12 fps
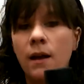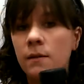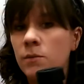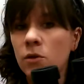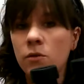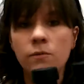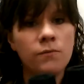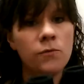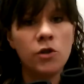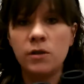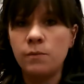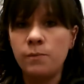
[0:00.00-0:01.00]
So
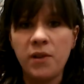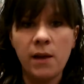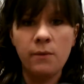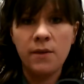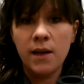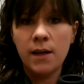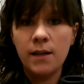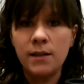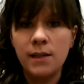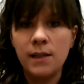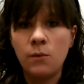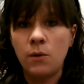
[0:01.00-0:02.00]
just play with it and
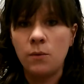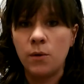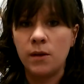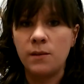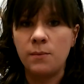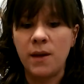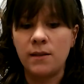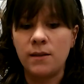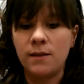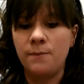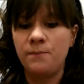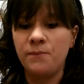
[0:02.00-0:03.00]
see what works
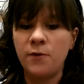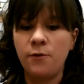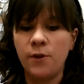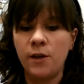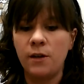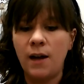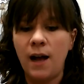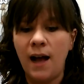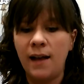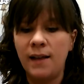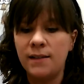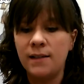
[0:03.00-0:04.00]
best for your
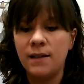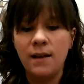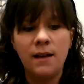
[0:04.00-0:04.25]
eyes.